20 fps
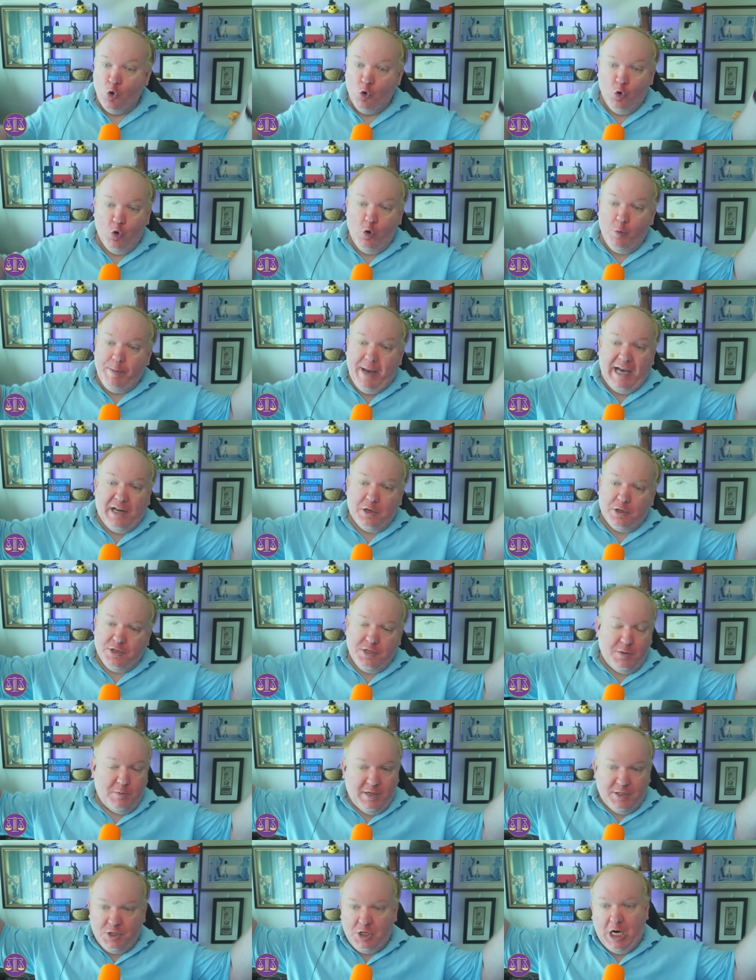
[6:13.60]
Who better
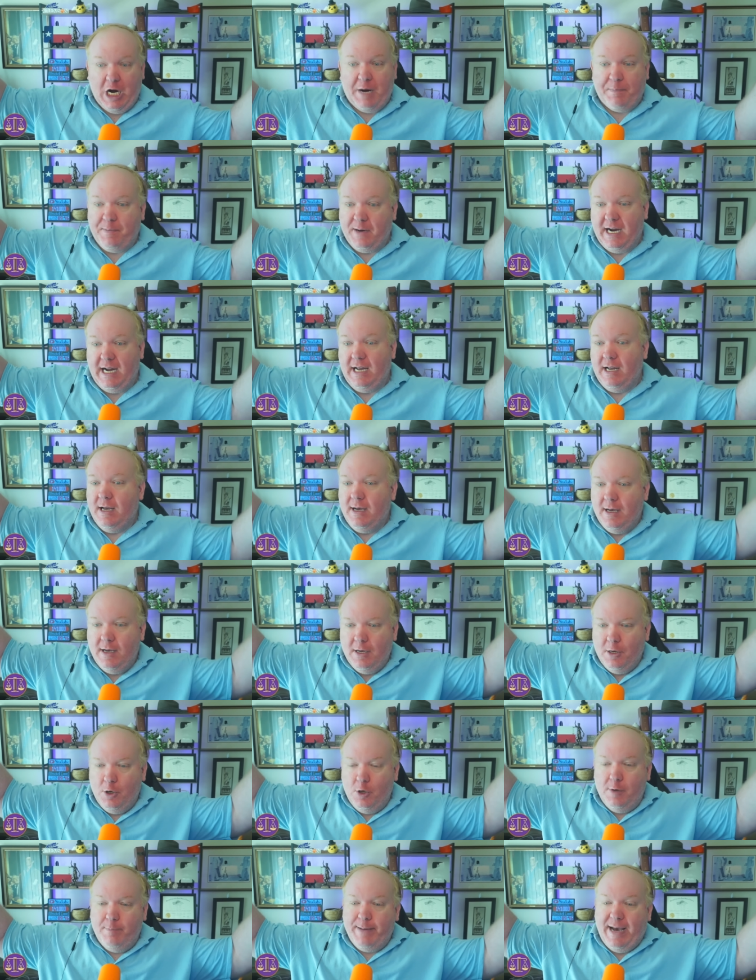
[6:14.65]
to interpret
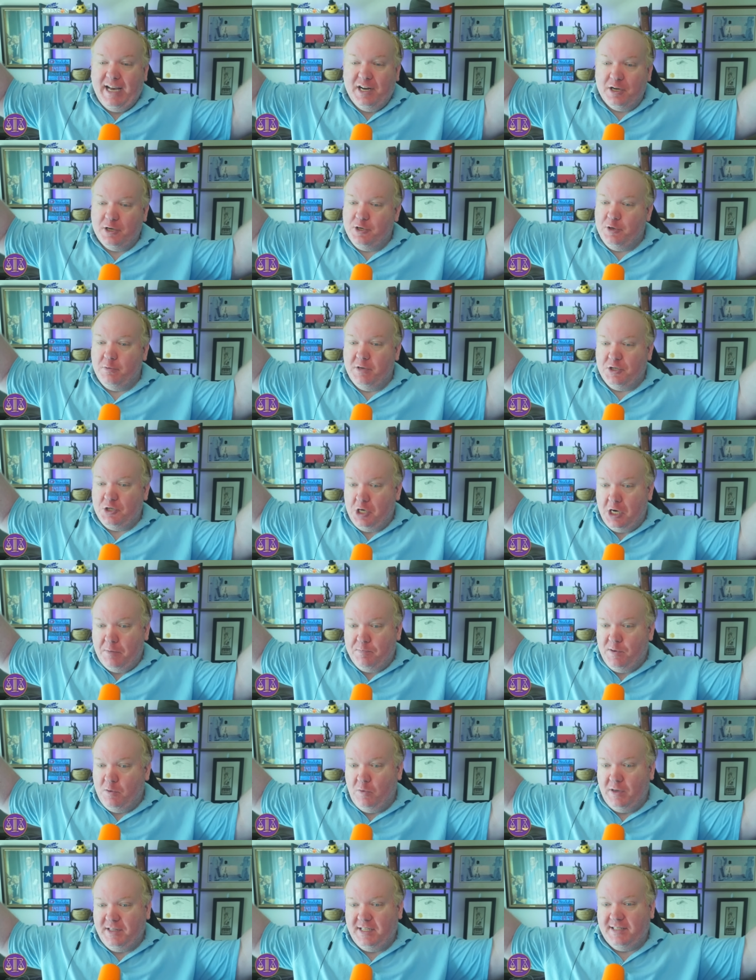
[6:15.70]
who better to
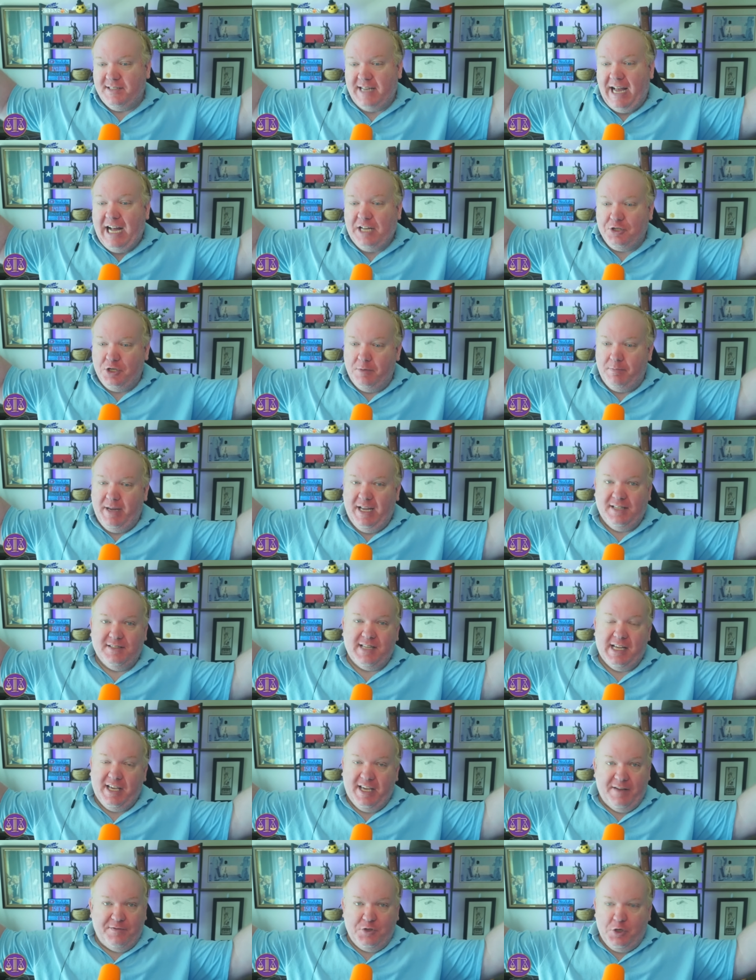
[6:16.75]
interpret what the statute means
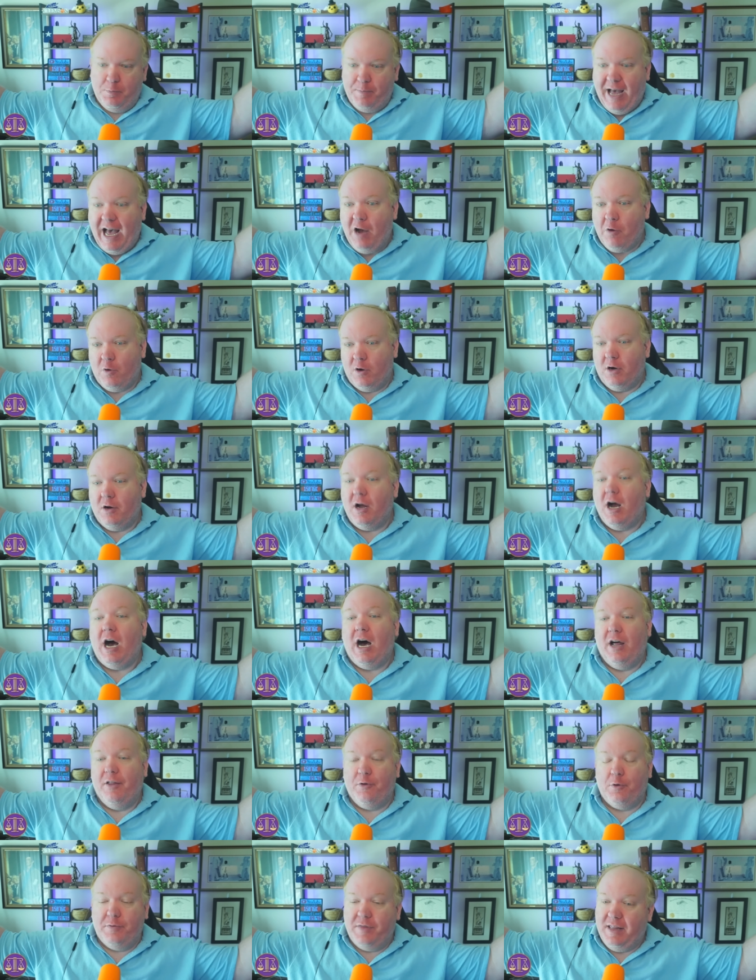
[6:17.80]
that gives you power
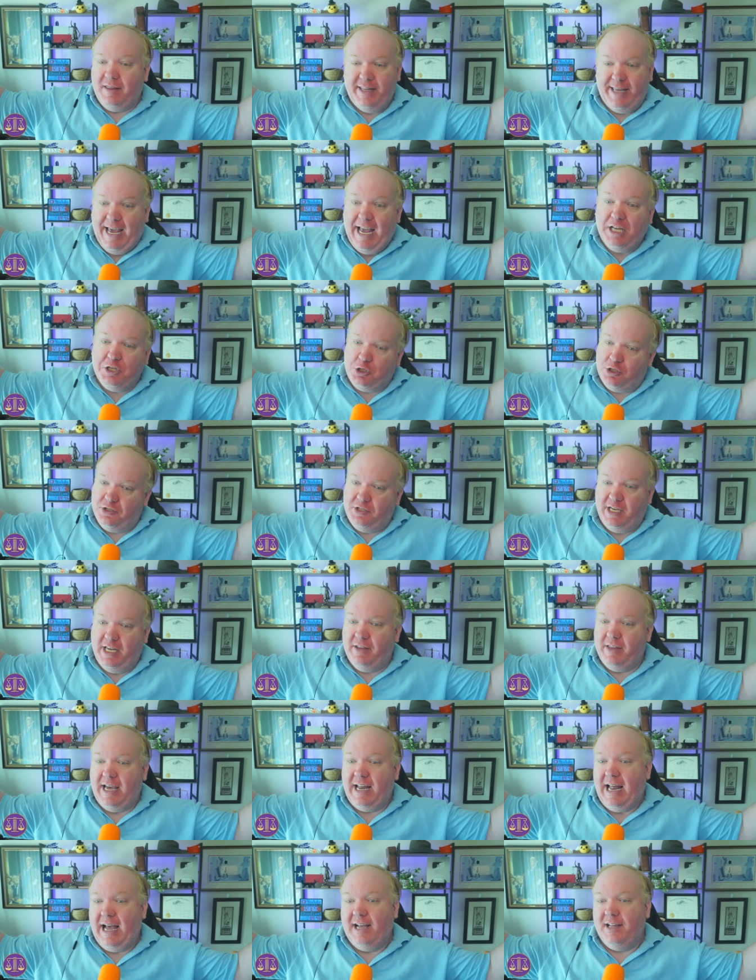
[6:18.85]
other than the agency
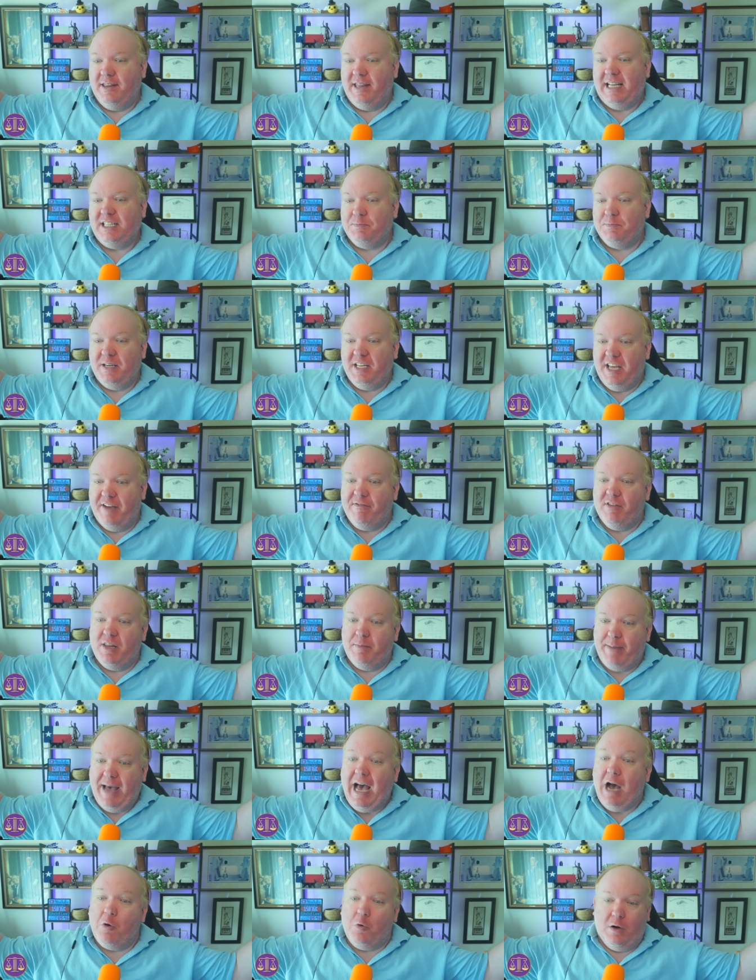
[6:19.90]
that that's been given the
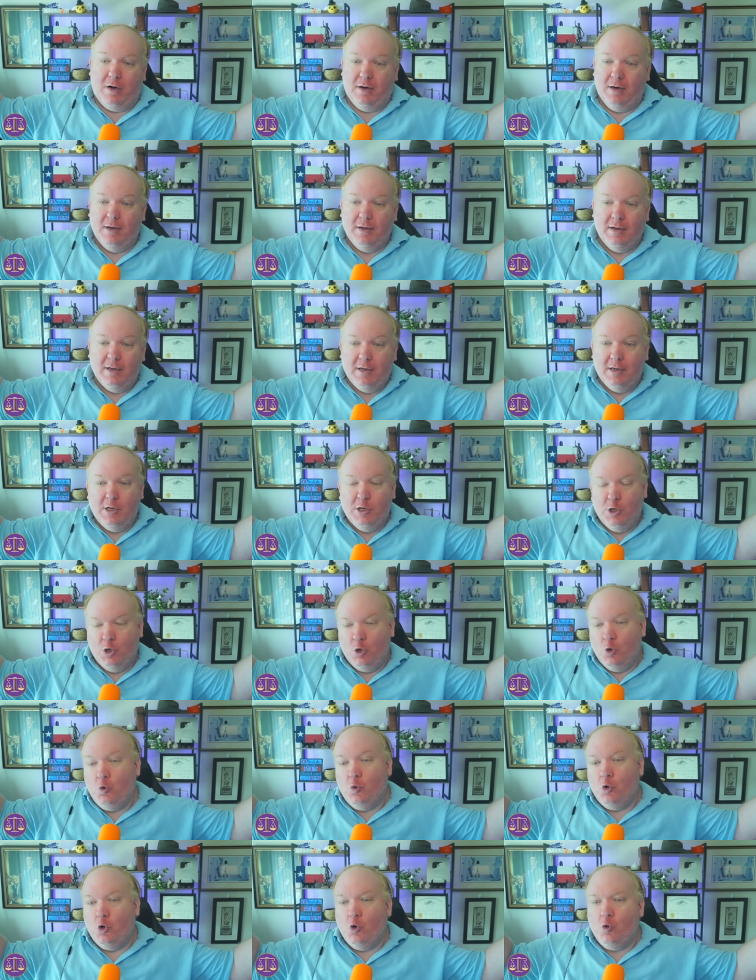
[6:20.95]
power?
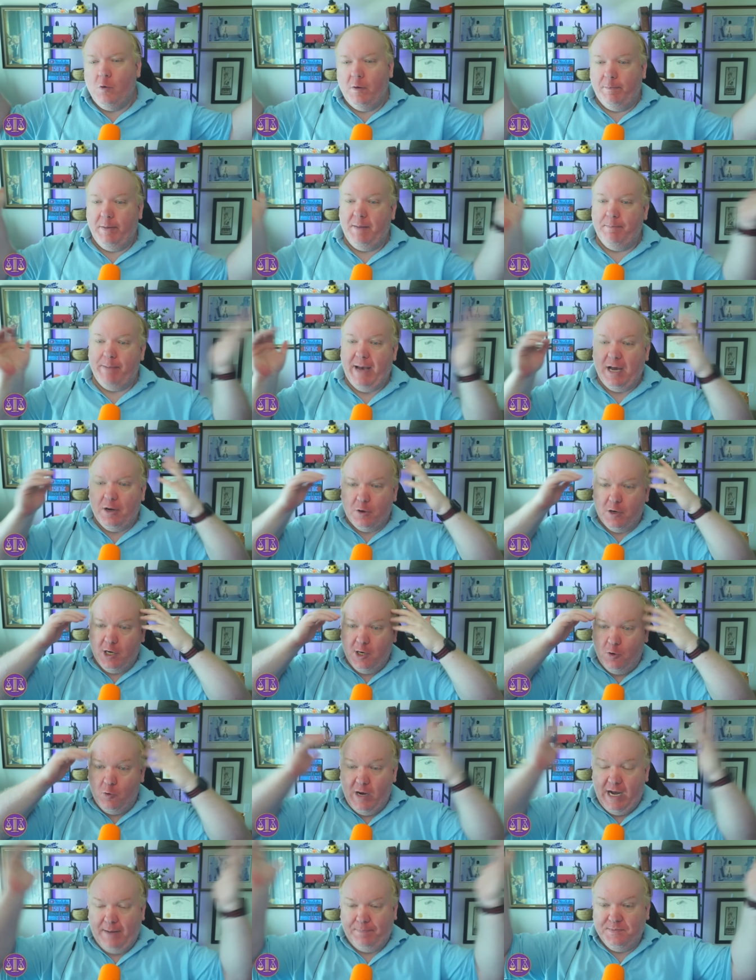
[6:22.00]
Who, who would be better
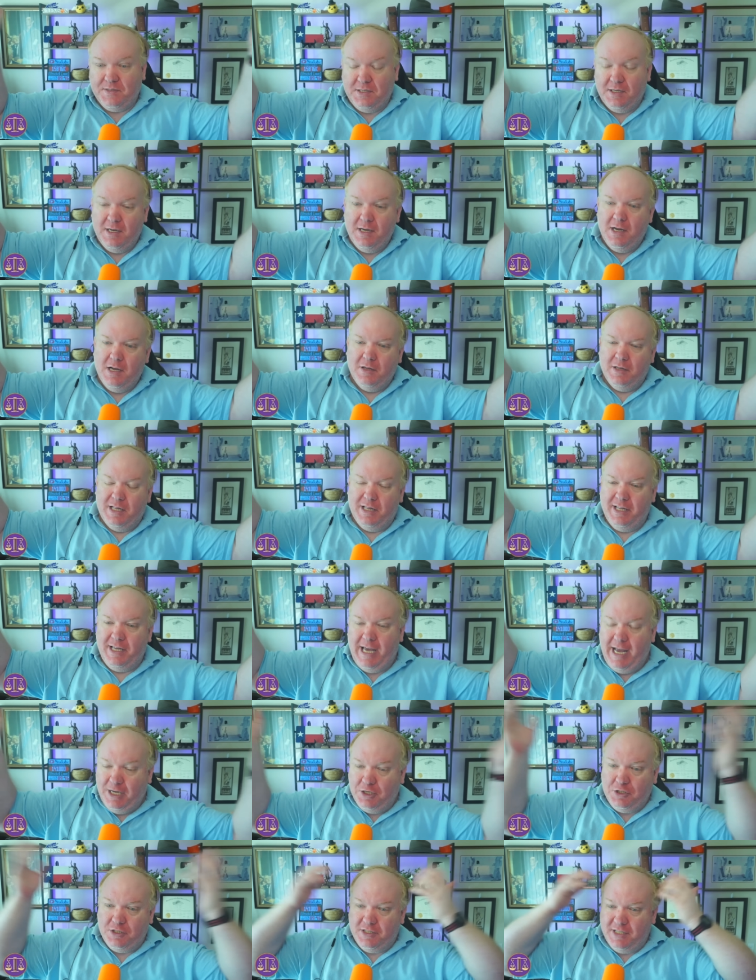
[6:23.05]
equipped than the
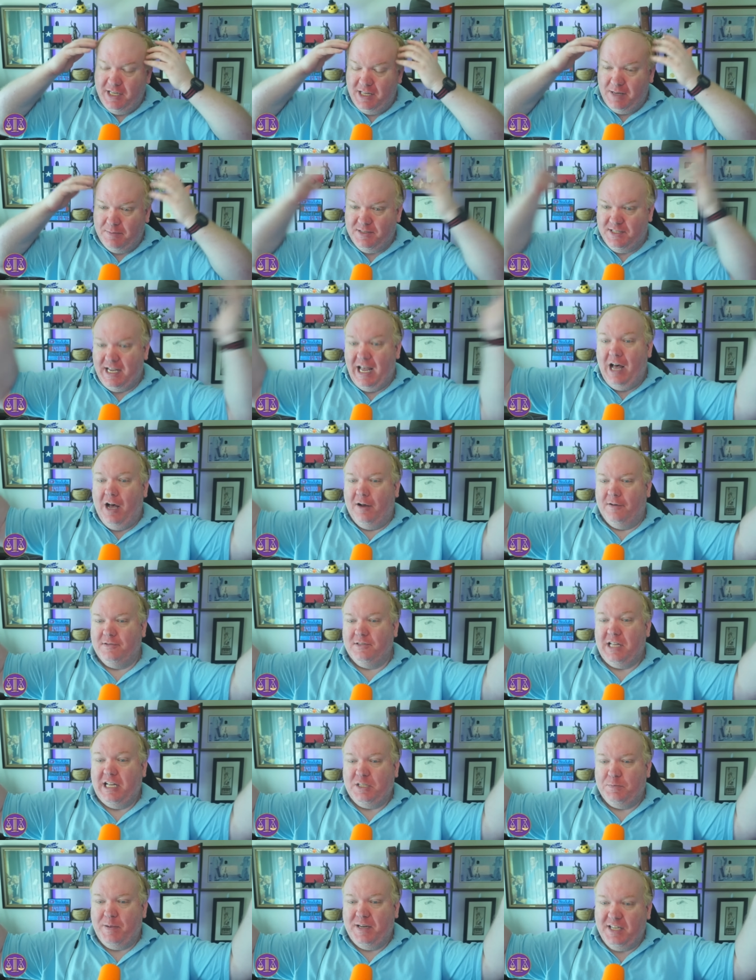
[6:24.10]
agency themselves
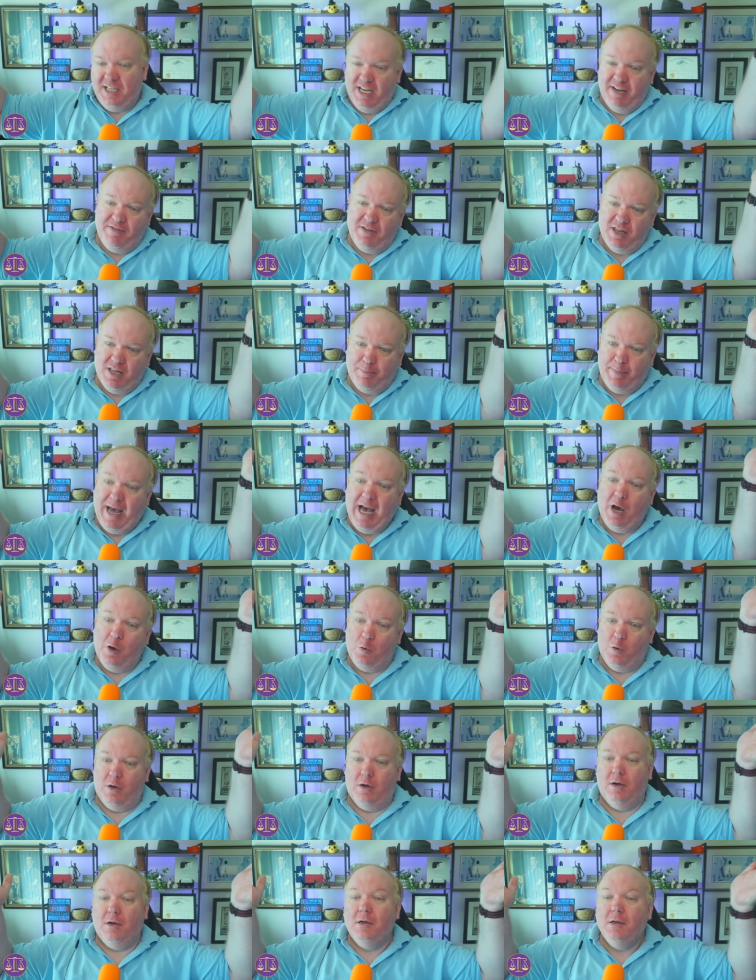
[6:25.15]
that's been given the
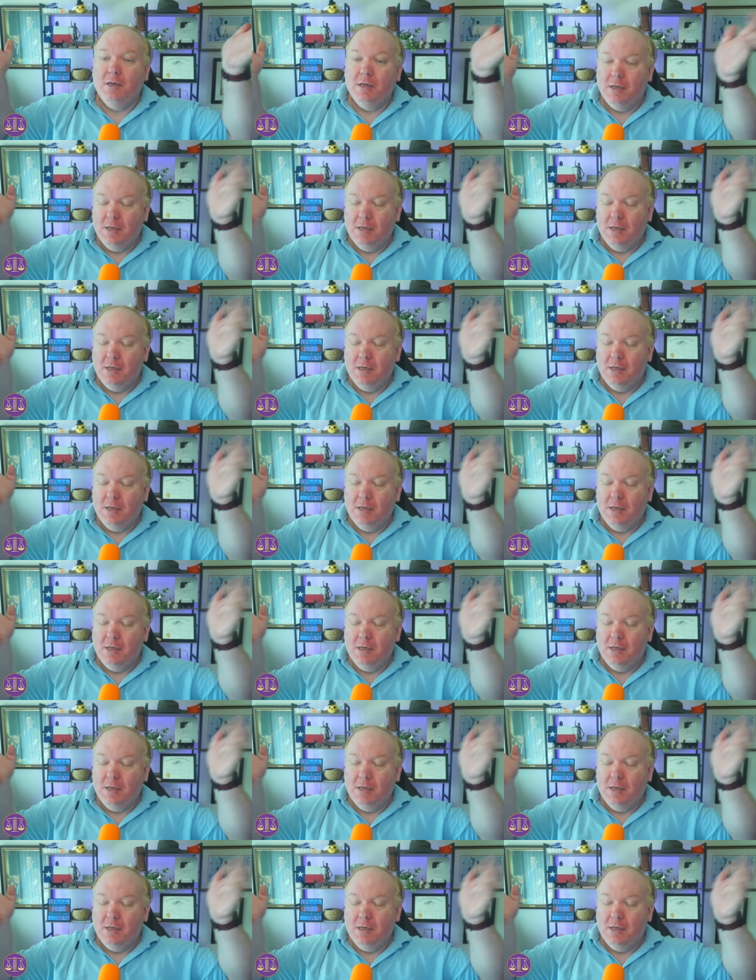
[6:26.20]
power